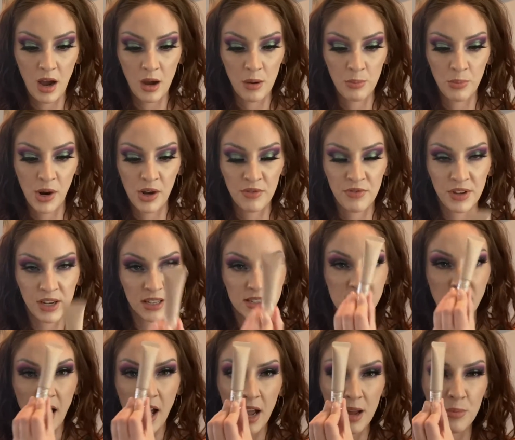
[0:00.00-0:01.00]
Bright Fix
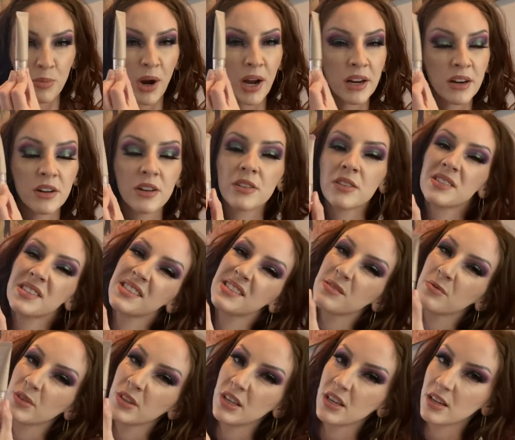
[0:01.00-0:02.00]
Eye Brightener. This isn't
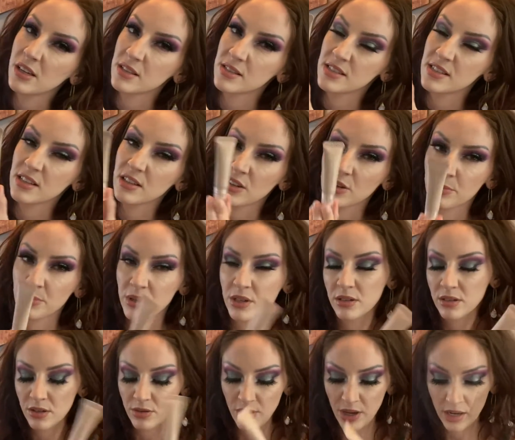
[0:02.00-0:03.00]
really a concealer, but
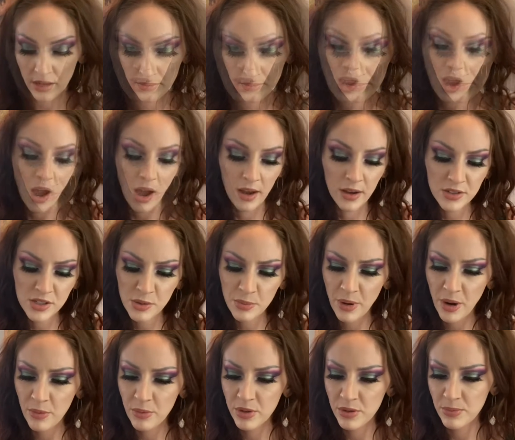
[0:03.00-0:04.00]
you get it. I also
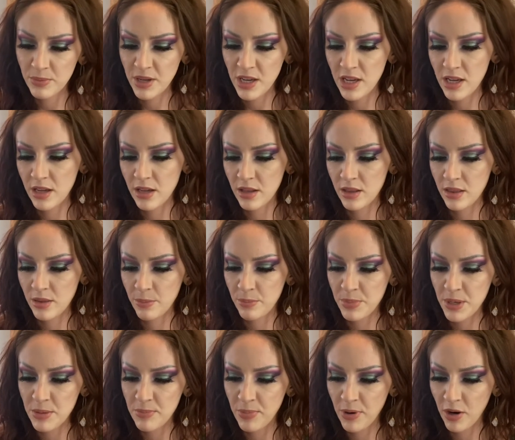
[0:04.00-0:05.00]
brought with me the
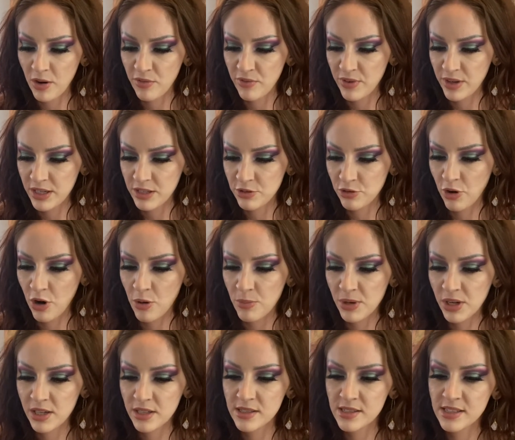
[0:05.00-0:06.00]
Be Perfect Chroma
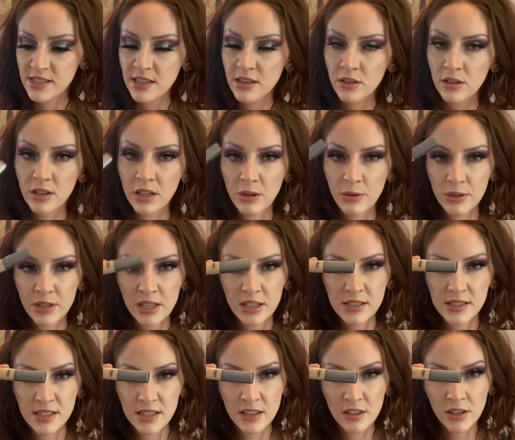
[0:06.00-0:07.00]
Conceal Liquid
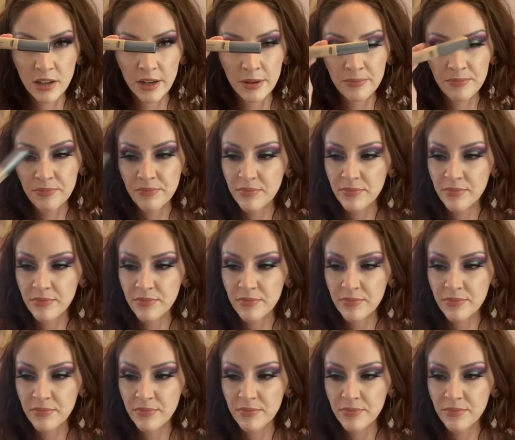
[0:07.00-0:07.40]
Concealer.